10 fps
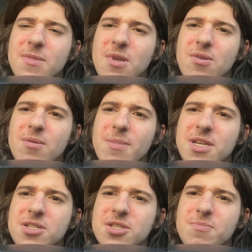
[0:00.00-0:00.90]
You can
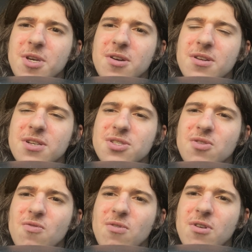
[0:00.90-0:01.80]
message me on
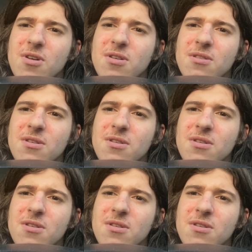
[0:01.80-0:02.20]
Discord.